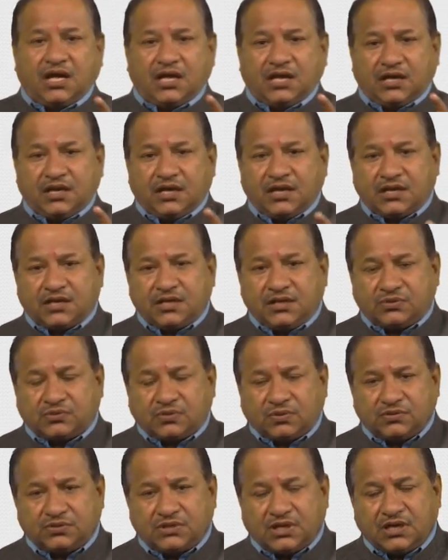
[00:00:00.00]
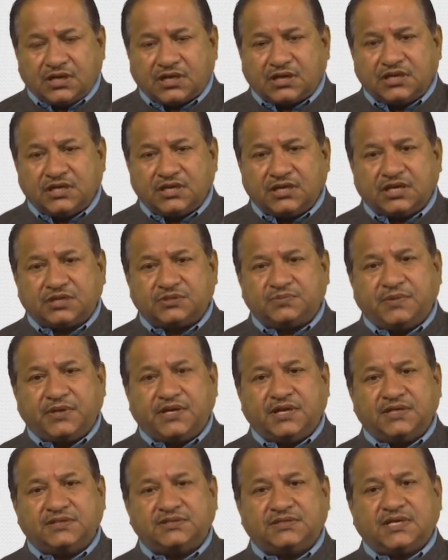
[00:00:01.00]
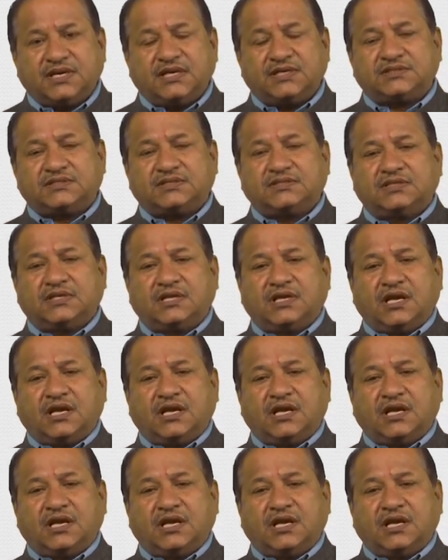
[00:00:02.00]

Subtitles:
through the learning experiences,